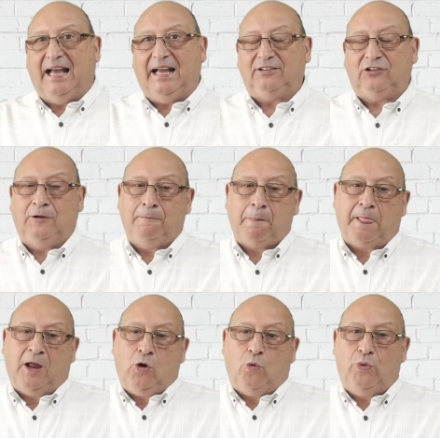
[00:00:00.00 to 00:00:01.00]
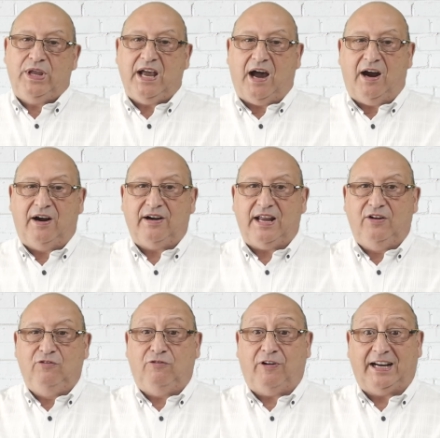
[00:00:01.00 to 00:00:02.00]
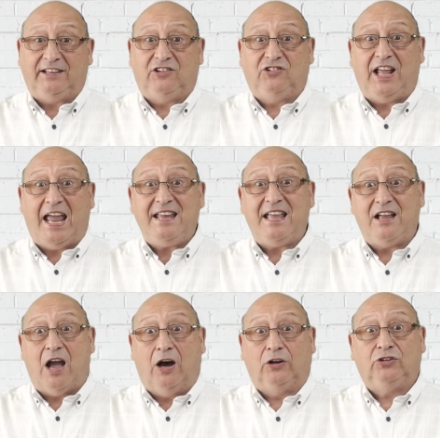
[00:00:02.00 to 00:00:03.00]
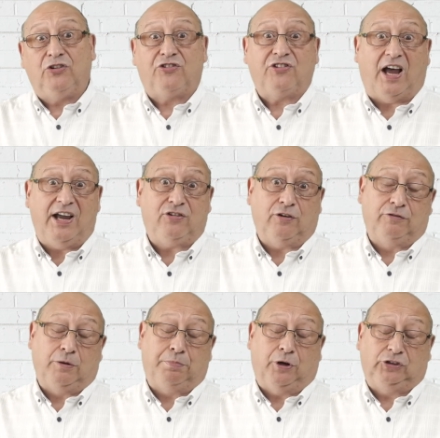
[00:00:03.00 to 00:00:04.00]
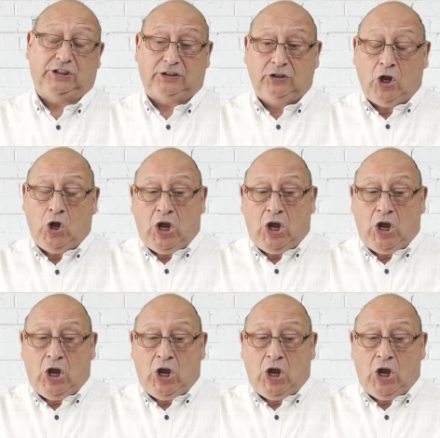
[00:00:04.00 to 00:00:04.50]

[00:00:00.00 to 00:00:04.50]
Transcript: that we are in fact taking out the size of the project.